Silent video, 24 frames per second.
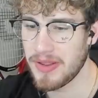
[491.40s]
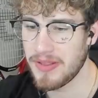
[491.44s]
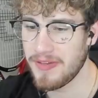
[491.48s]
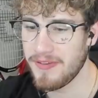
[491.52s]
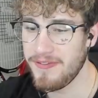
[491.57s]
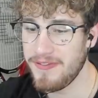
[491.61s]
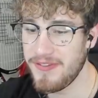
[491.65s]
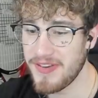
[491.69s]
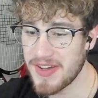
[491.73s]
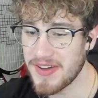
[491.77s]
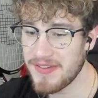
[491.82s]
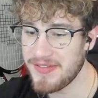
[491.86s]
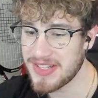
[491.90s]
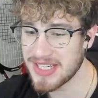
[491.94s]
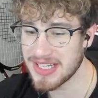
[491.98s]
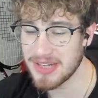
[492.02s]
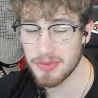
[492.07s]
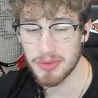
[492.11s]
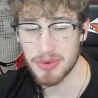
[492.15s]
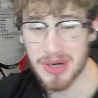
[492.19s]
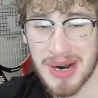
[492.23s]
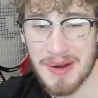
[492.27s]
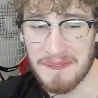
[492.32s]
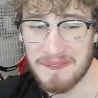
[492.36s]
with
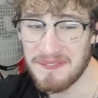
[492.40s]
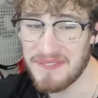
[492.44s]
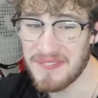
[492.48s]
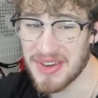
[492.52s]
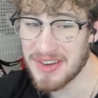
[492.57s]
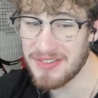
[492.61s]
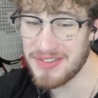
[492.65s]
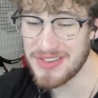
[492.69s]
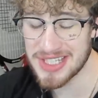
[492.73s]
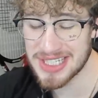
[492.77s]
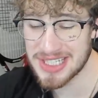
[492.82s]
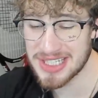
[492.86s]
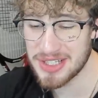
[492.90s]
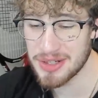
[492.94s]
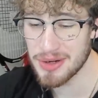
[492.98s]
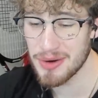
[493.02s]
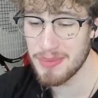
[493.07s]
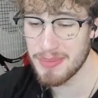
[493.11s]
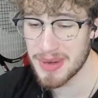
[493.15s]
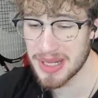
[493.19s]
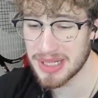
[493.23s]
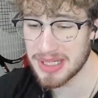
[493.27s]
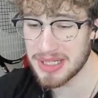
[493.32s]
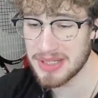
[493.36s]
50. We're at 52
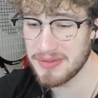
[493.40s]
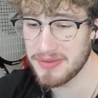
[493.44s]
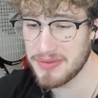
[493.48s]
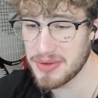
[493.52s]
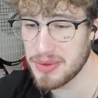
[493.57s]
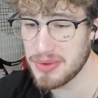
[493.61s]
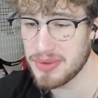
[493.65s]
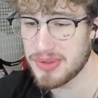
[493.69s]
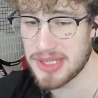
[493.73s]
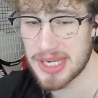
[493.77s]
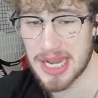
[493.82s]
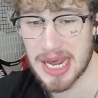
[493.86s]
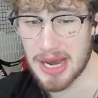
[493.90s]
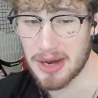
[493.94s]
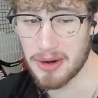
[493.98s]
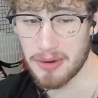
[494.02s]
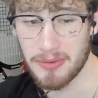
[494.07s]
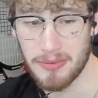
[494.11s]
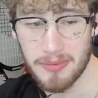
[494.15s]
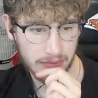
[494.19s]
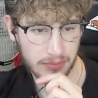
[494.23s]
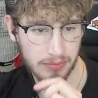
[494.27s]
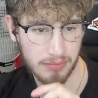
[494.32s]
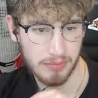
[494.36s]
million views now.
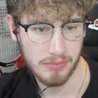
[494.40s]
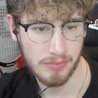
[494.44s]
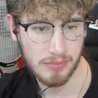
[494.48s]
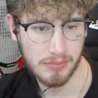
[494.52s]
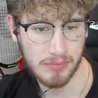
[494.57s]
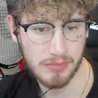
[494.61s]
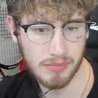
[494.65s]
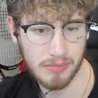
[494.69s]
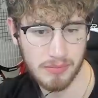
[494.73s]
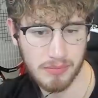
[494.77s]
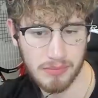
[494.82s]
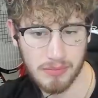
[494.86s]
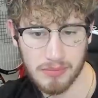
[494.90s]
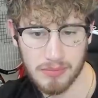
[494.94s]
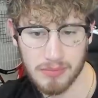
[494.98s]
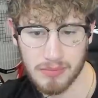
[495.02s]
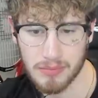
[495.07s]
I, li I like these